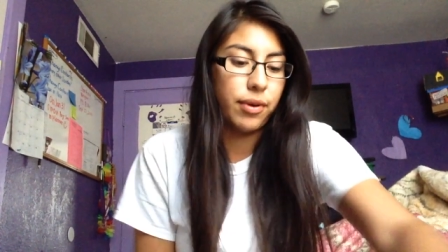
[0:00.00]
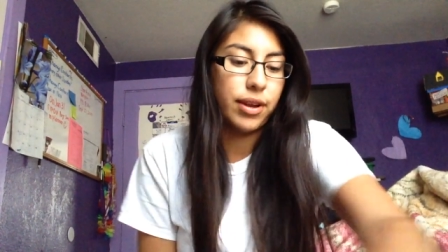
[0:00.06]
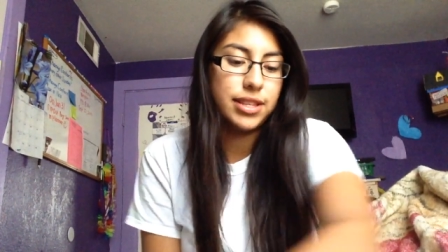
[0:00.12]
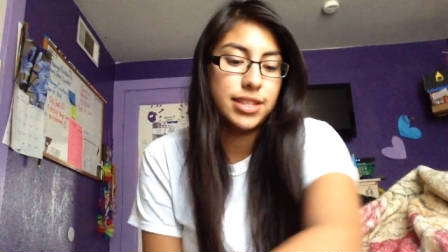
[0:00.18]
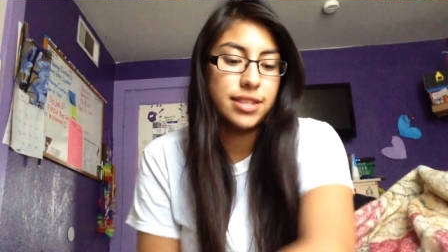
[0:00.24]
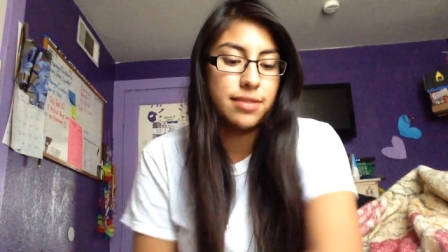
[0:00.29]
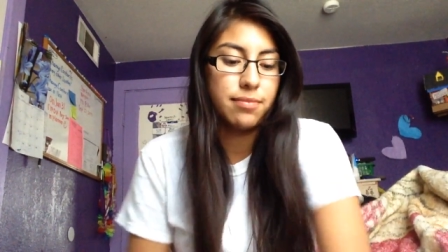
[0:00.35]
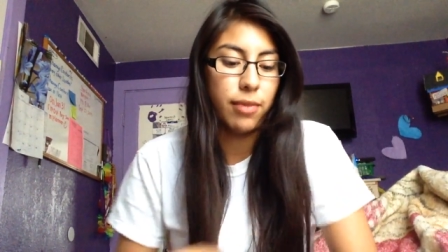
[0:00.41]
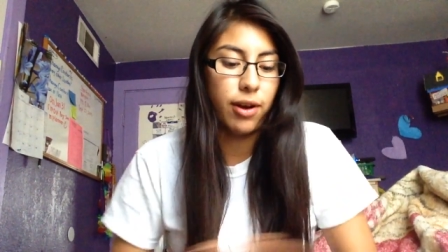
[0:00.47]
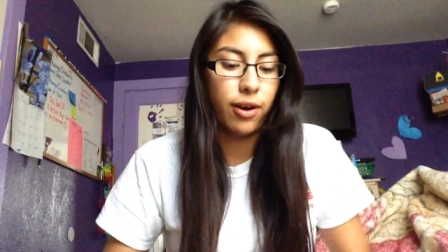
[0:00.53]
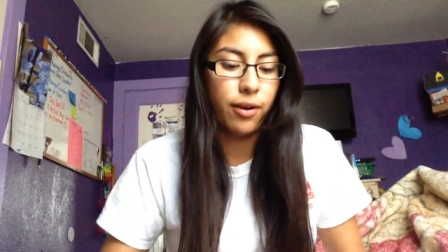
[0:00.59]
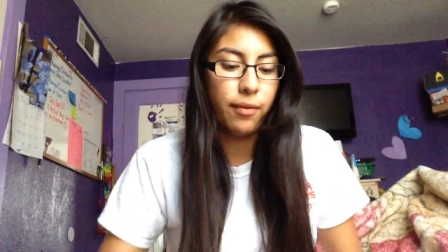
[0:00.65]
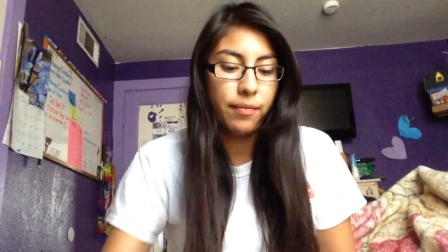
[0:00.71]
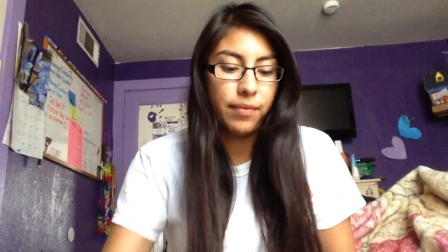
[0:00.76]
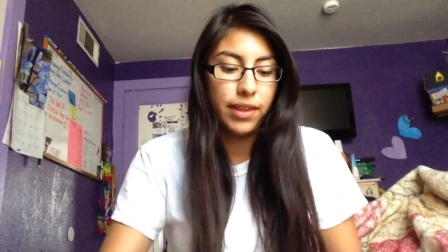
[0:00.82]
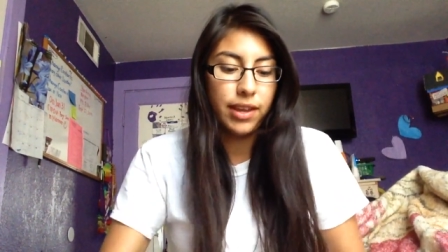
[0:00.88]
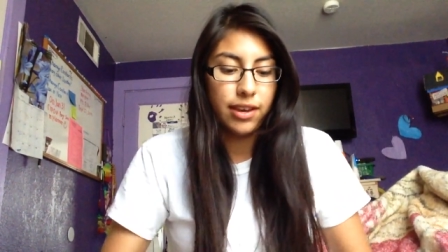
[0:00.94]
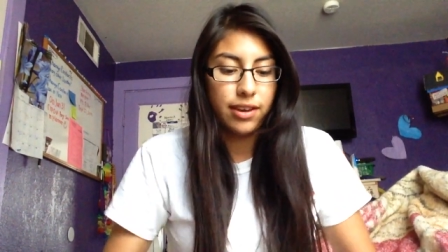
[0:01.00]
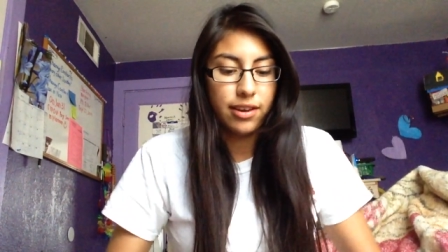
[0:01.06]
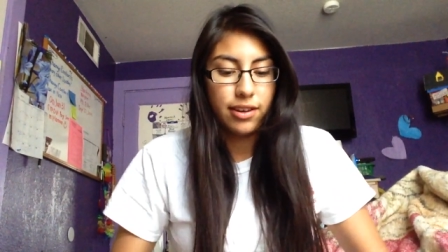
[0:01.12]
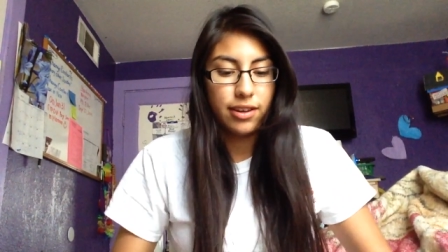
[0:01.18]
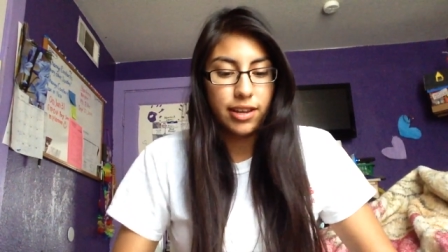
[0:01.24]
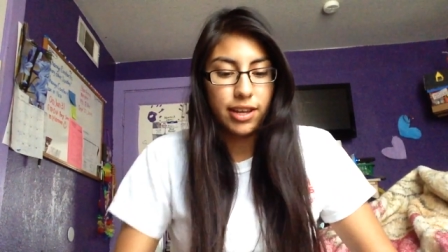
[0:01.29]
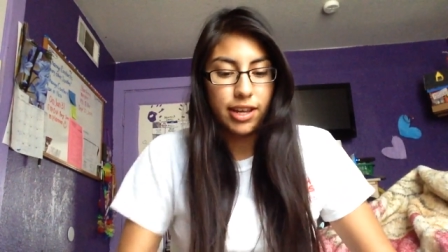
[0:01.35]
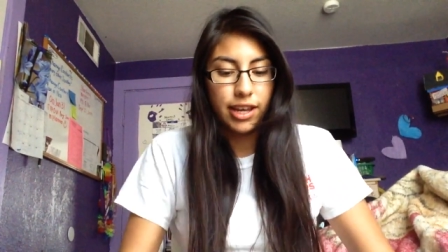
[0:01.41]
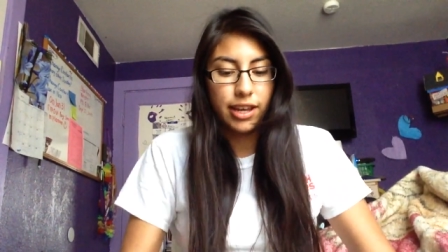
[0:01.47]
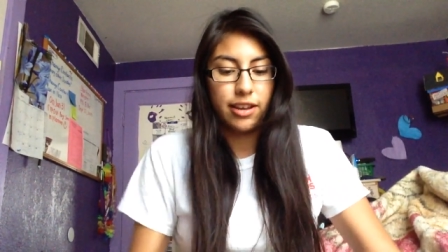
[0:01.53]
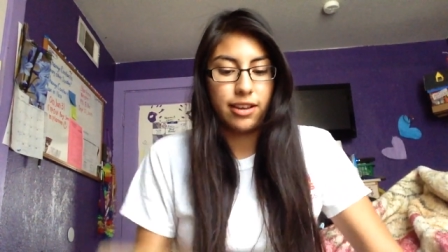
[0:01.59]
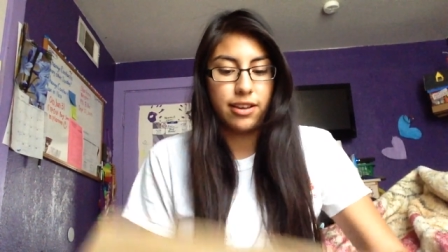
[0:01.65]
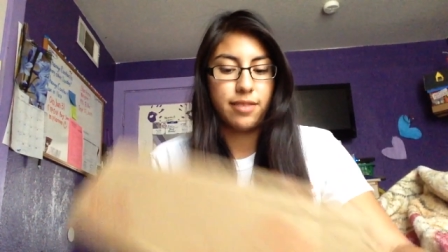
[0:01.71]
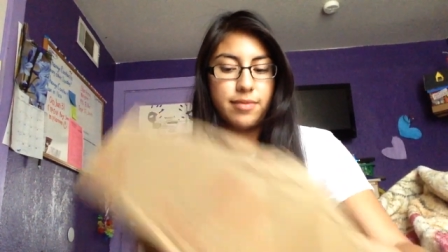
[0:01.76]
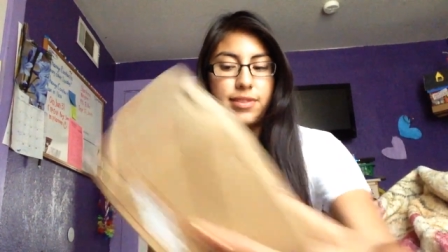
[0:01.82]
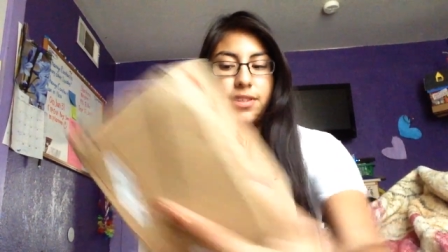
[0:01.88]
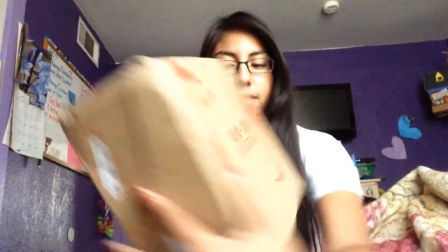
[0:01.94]
runs small
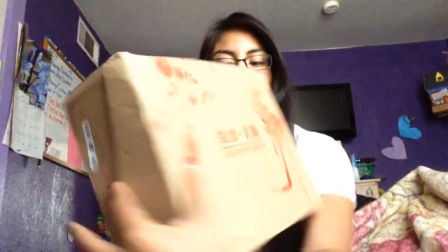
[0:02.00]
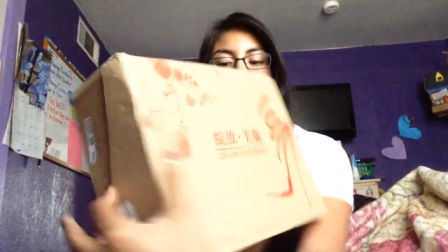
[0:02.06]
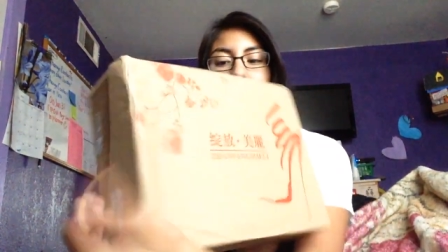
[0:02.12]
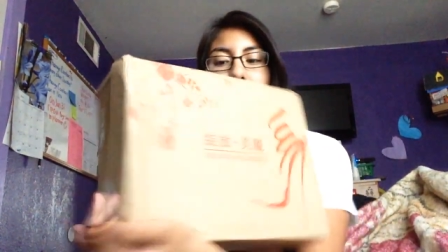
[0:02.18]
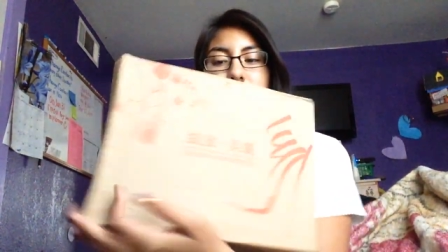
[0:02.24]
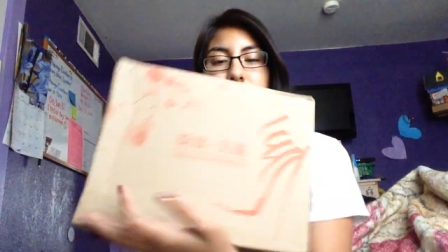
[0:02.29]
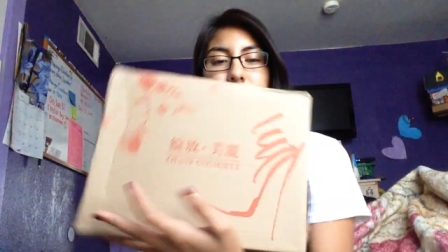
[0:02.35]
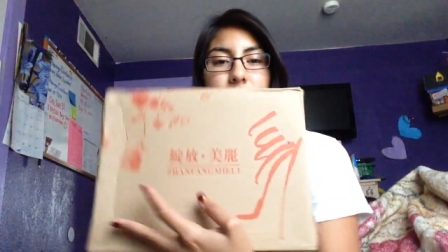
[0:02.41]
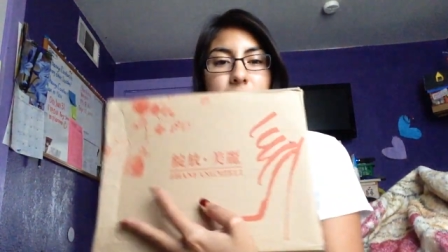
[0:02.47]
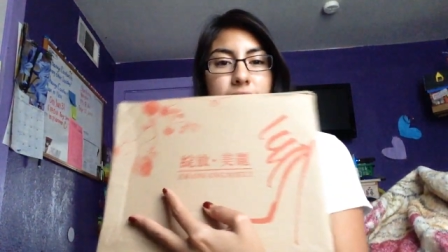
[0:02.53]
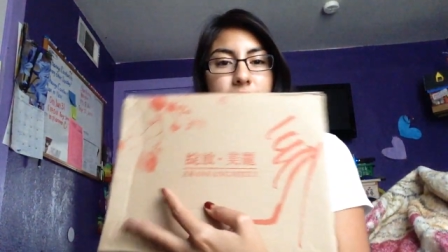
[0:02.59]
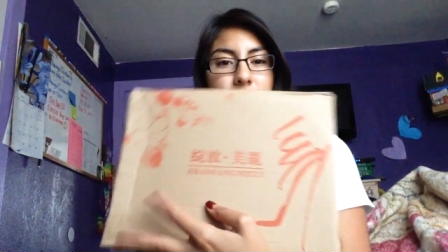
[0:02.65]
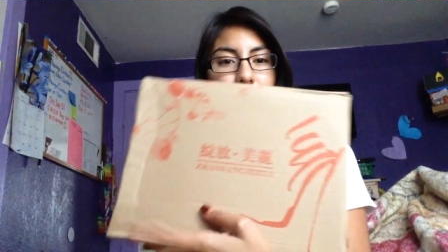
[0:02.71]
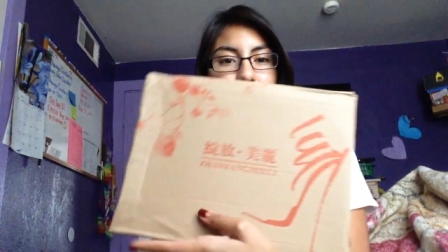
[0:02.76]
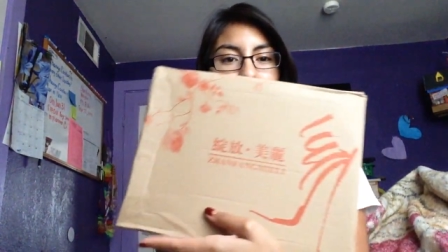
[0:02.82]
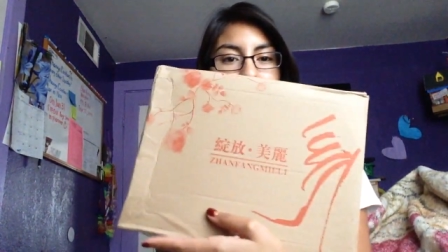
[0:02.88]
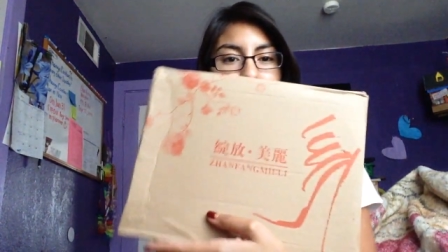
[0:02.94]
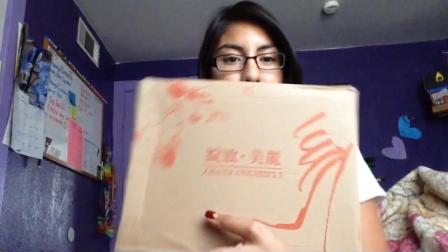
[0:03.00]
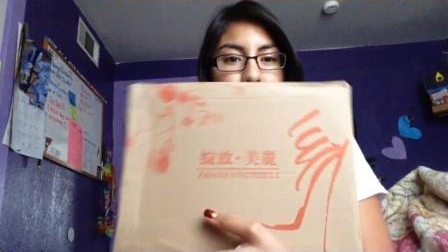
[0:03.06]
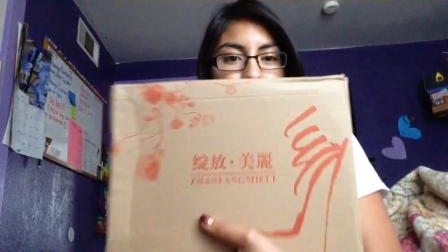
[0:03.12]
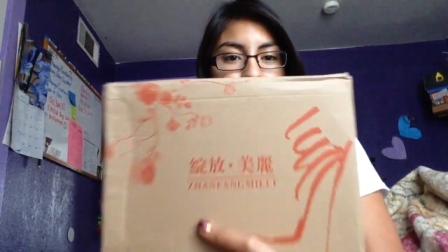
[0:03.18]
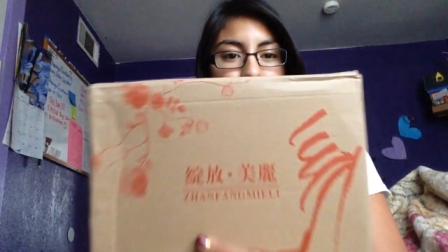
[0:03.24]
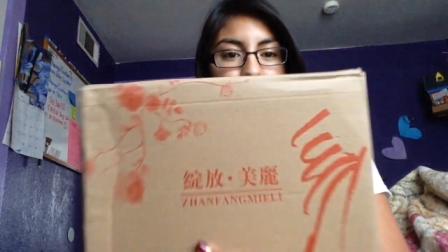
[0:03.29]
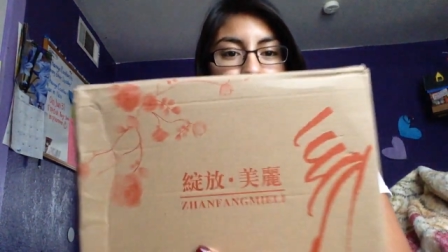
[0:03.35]
it box like this